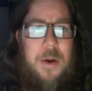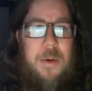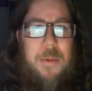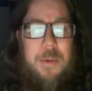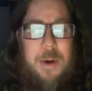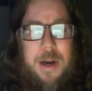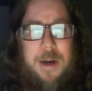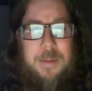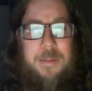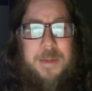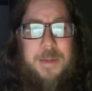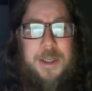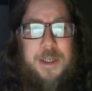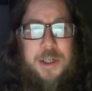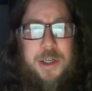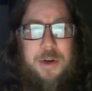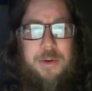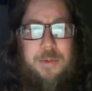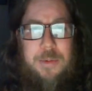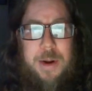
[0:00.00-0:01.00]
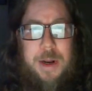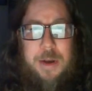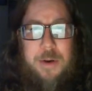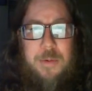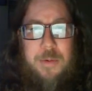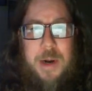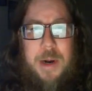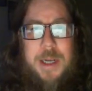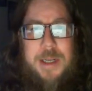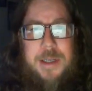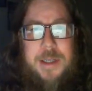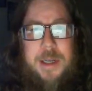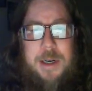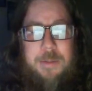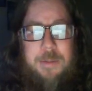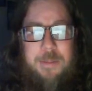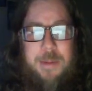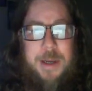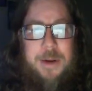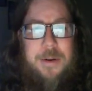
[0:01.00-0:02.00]
randomly generated quests that
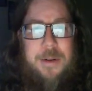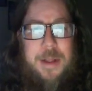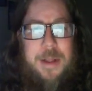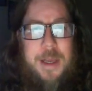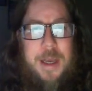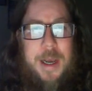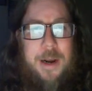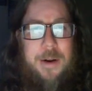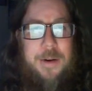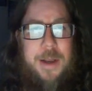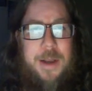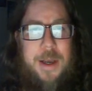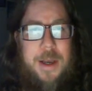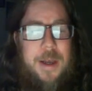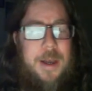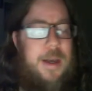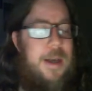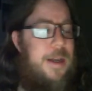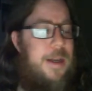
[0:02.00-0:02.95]
appear in the area.